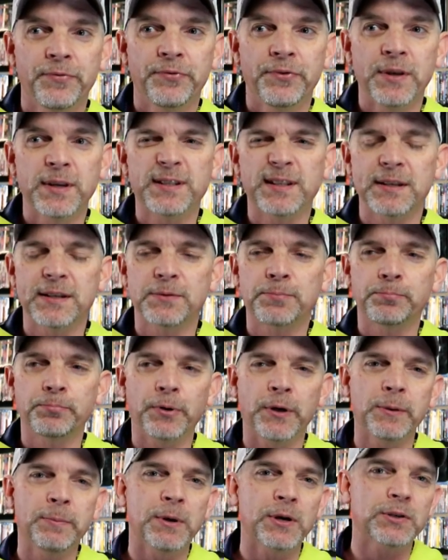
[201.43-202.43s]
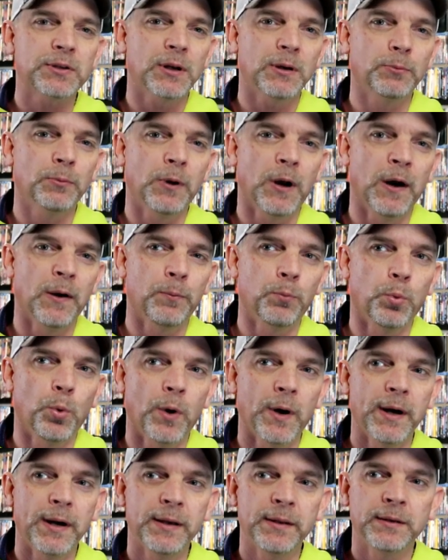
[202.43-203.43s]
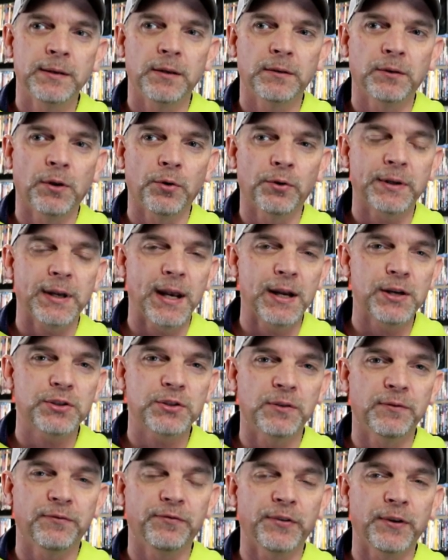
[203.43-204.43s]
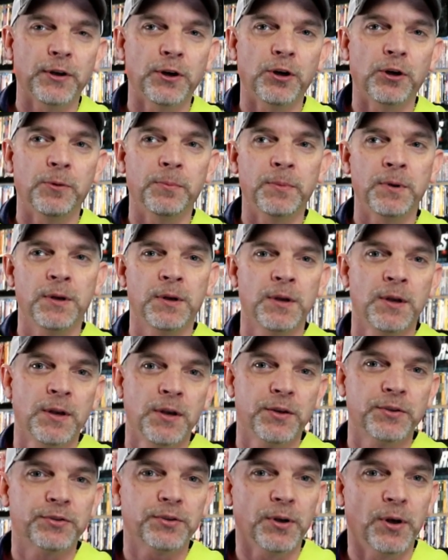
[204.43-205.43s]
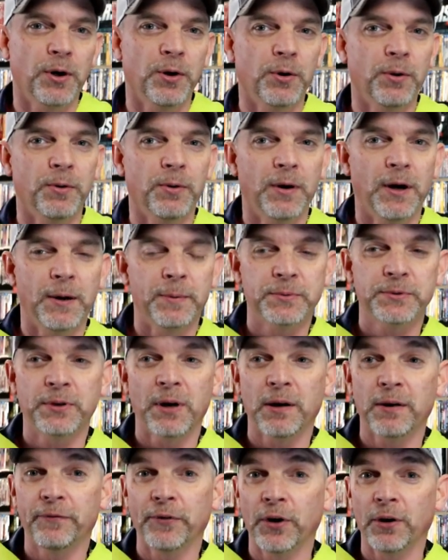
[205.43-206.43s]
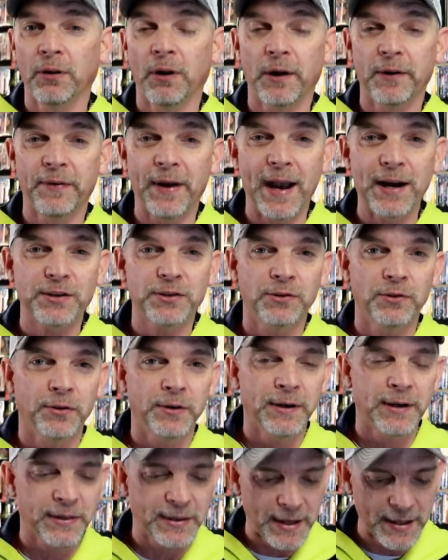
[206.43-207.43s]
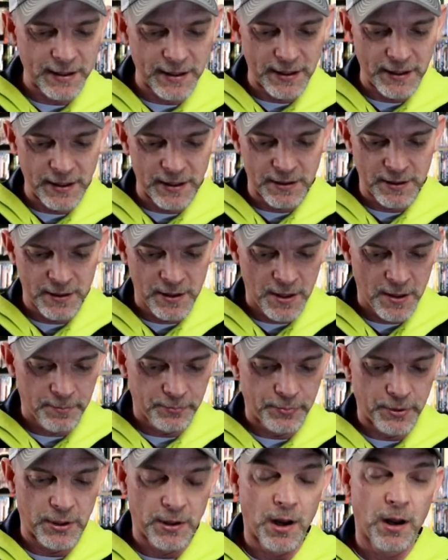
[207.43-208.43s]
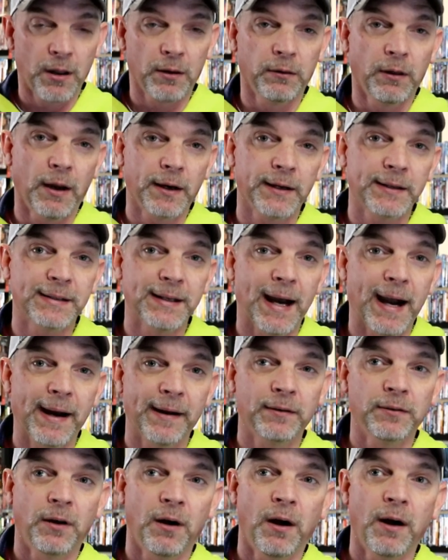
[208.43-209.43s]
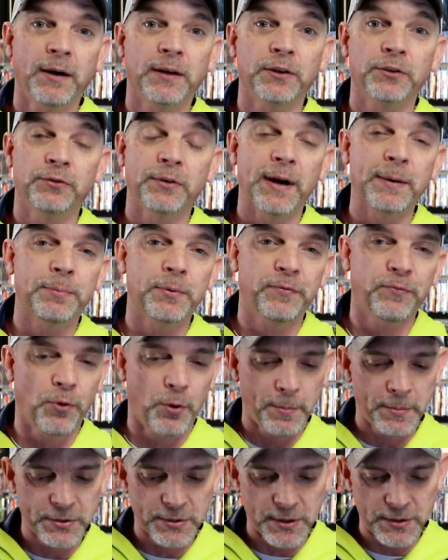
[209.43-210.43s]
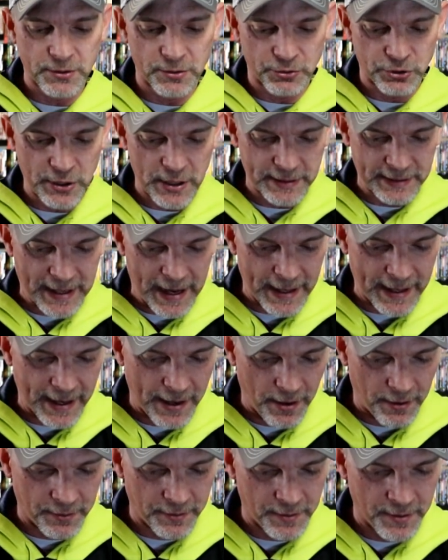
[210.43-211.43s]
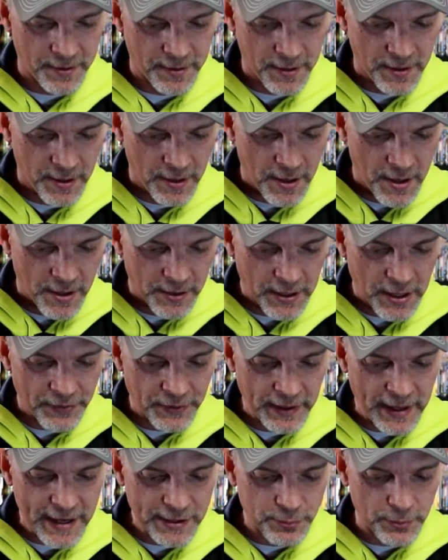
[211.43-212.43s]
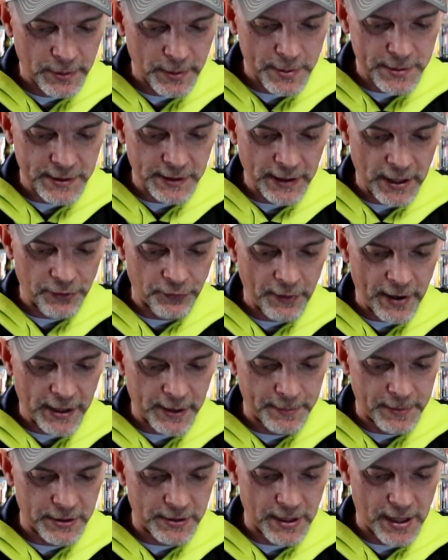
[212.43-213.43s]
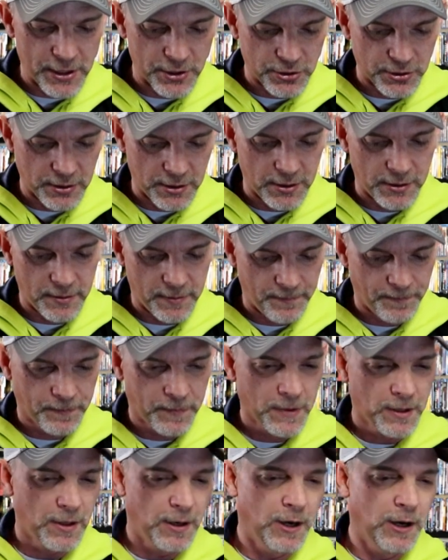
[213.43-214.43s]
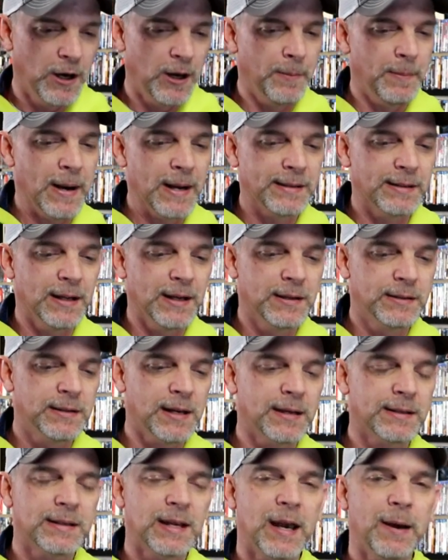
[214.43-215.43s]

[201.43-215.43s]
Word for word: this is pretty much a one location film. So um, it's not a very lot of action or anything in it, but a lot of dialogue and great performances. So check that out. Okay, the next one was another recommendation. Um, I did take